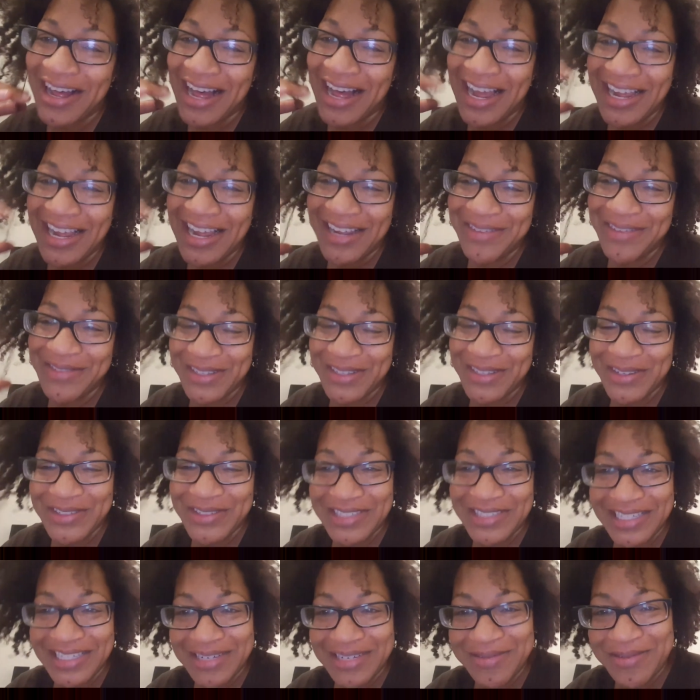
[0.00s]
I am so
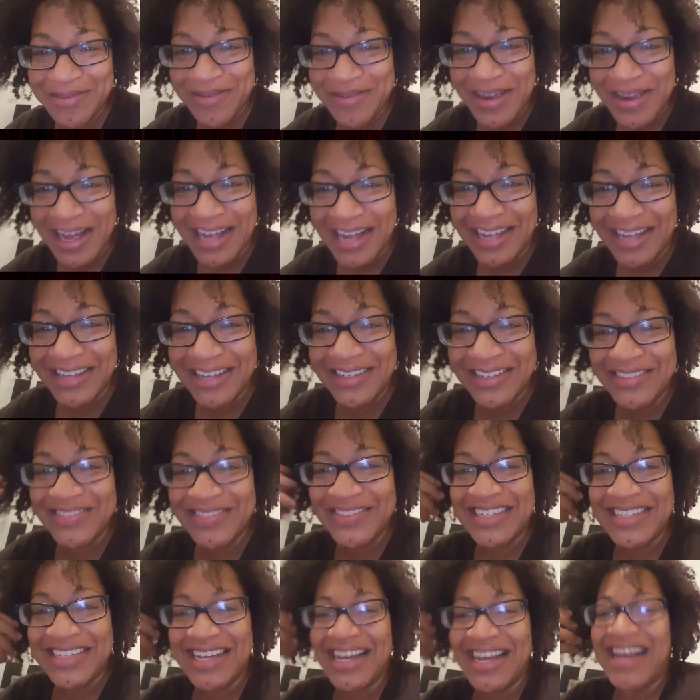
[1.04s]
sleep
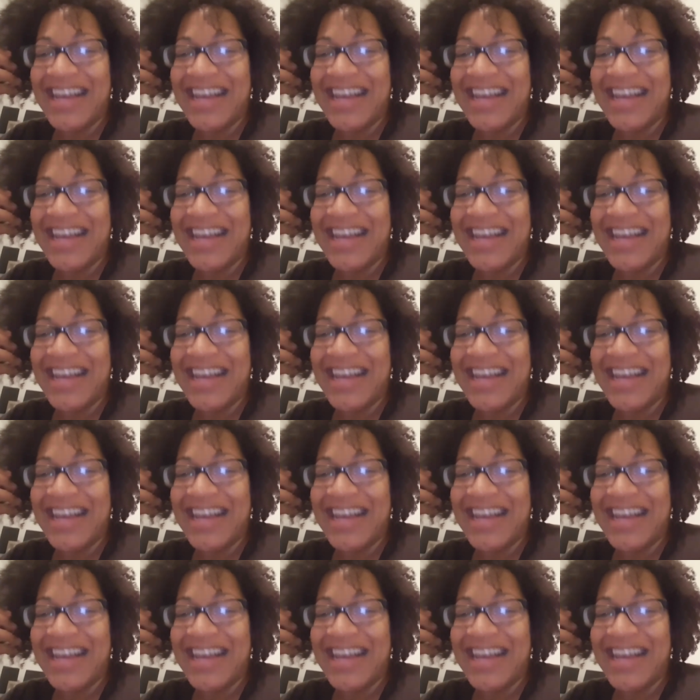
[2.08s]
deprived.